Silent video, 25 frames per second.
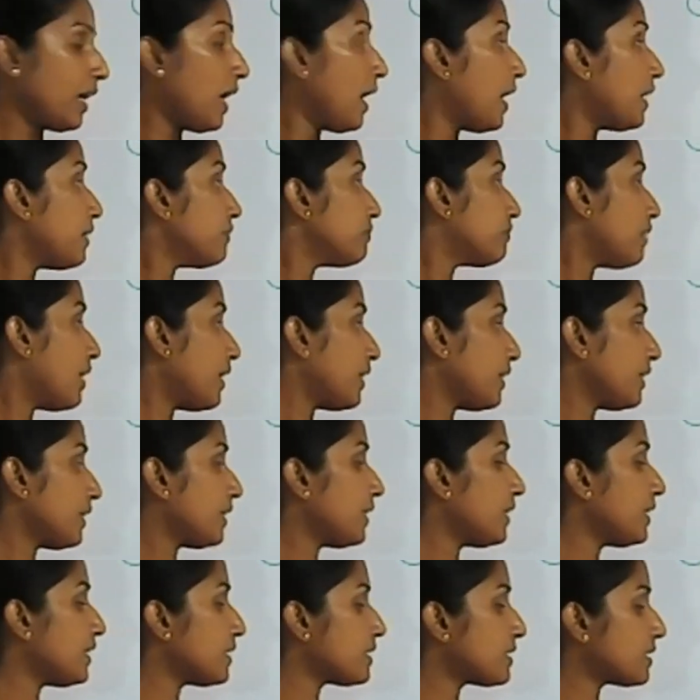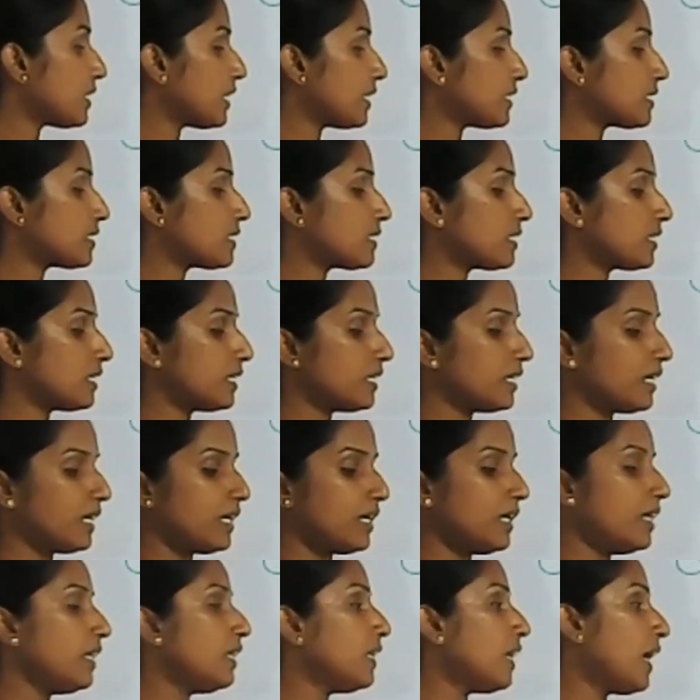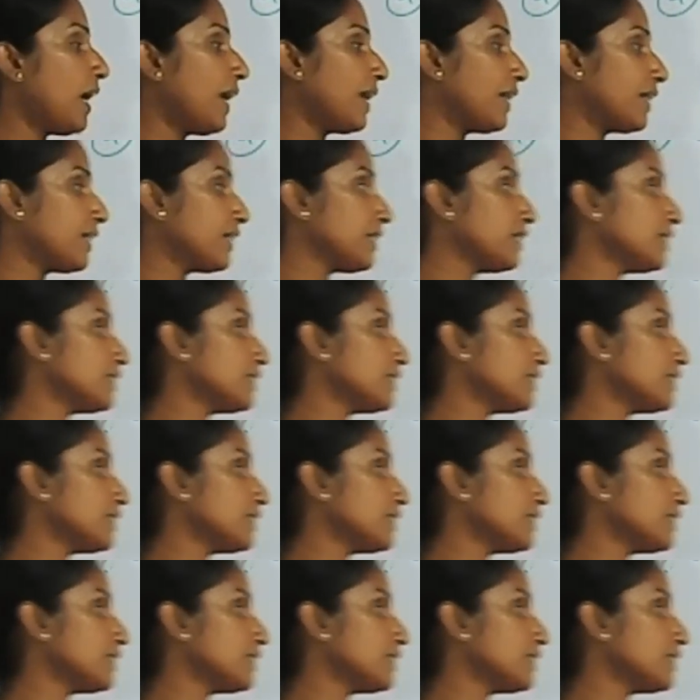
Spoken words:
and Y is HCl and